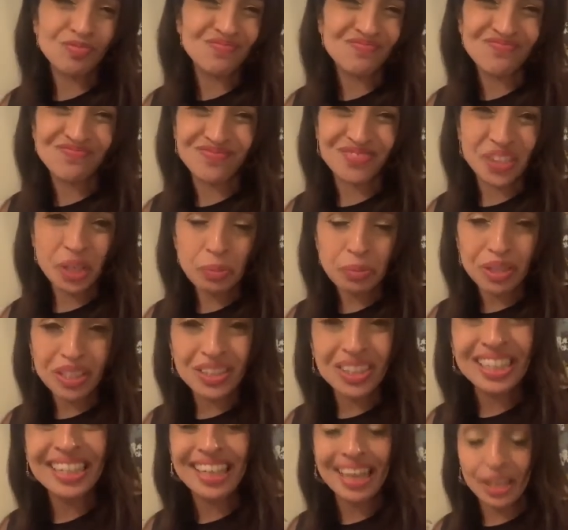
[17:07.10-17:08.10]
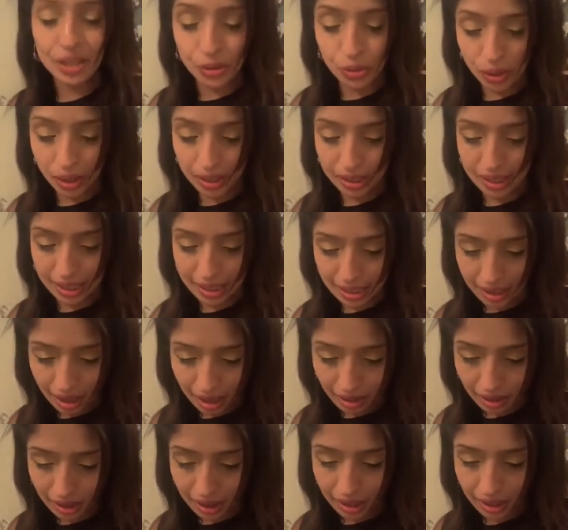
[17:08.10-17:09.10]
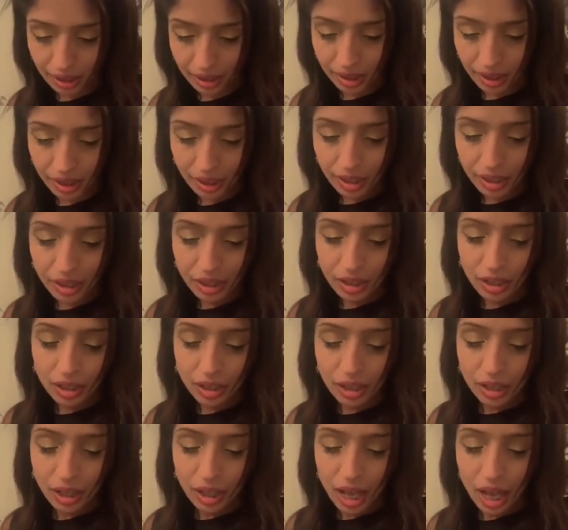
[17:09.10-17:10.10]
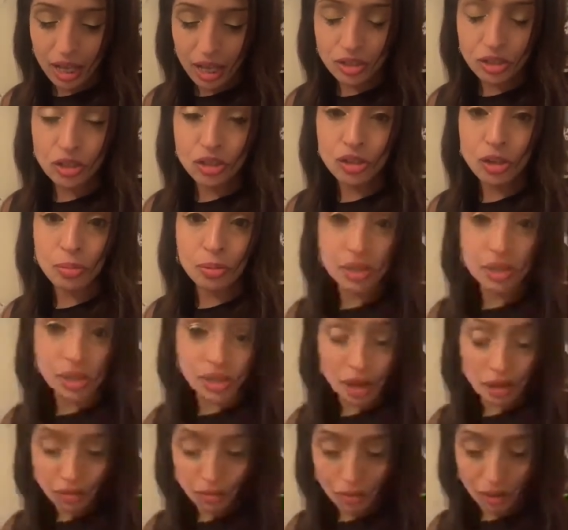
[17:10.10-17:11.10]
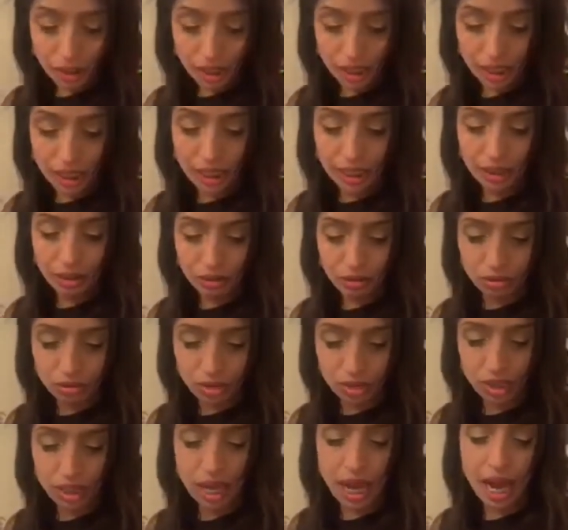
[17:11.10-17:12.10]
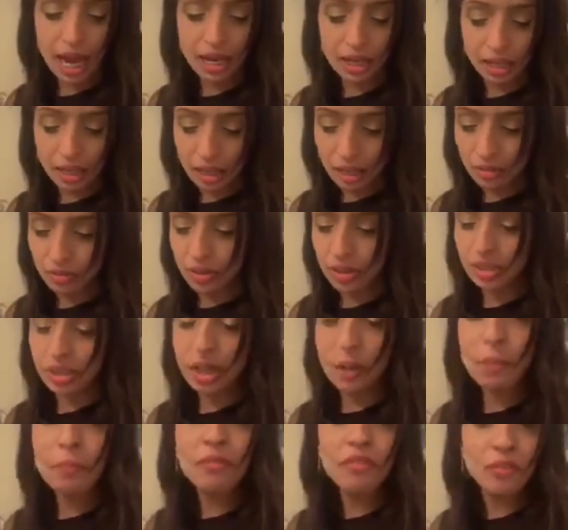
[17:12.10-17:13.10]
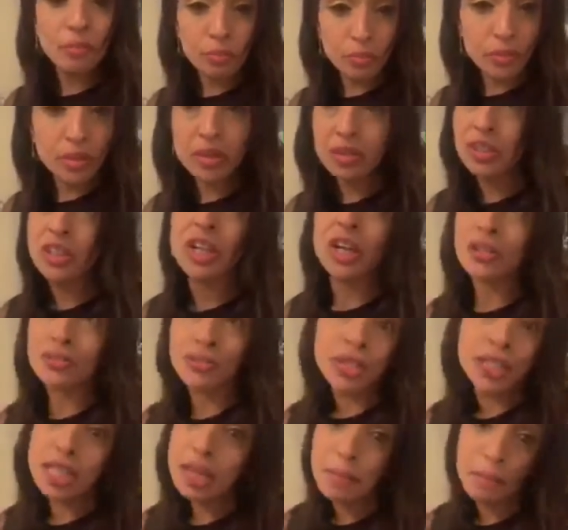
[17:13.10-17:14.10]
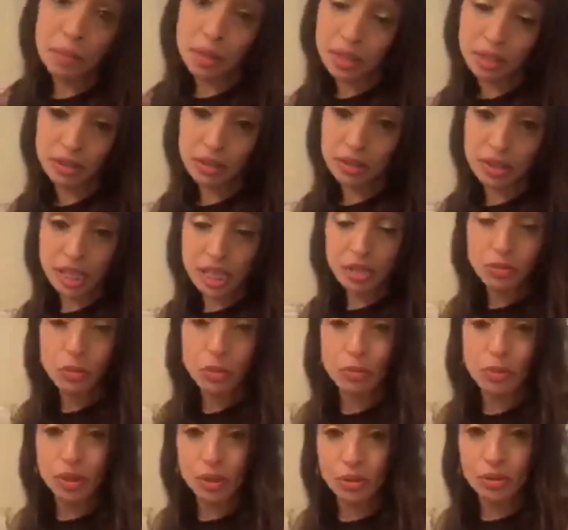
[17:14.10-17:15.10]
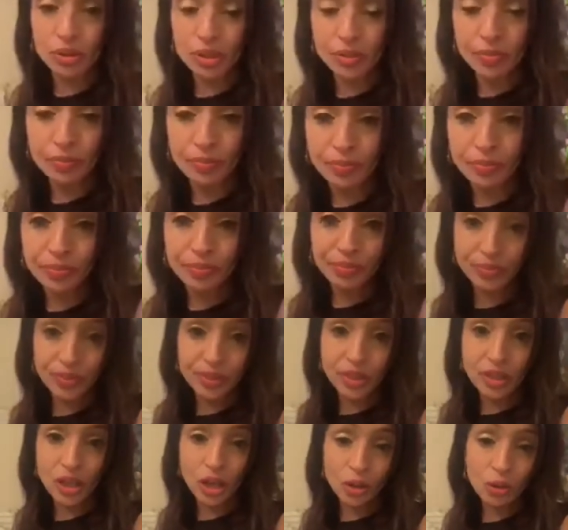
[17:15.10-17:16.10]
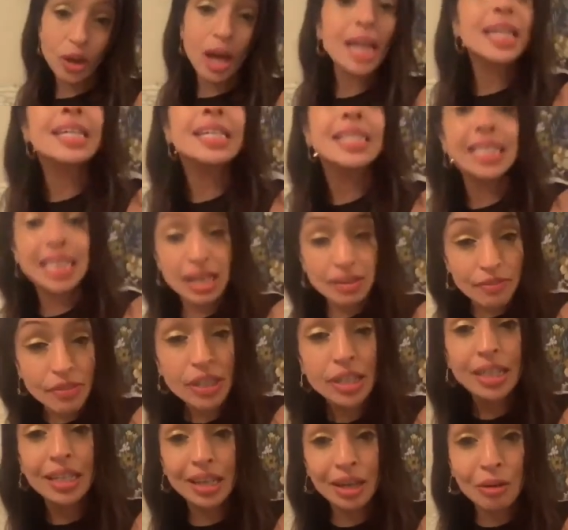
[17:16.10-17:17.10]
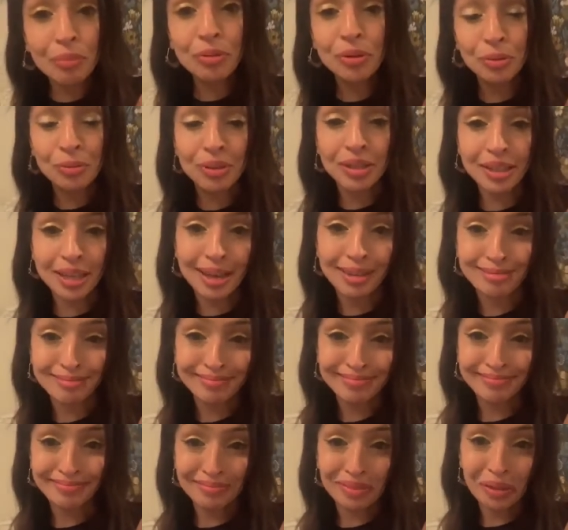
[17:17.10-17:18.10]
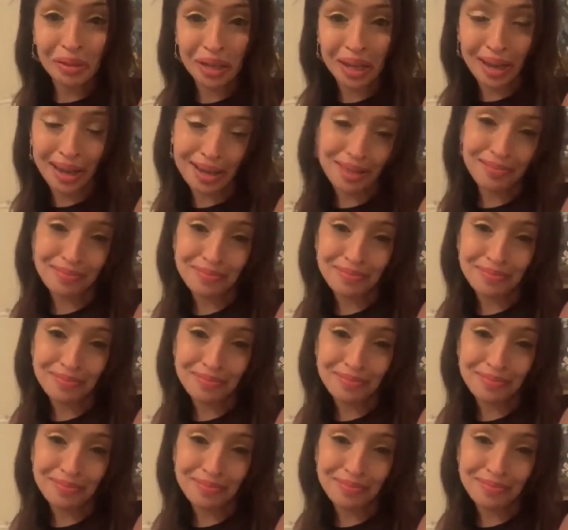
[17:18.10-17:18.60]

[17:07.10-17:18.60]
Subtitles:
something to get you unstuck and to stop suffering and guilt and anger and resentment, because that's what builds. I can definitely help you with that, okay?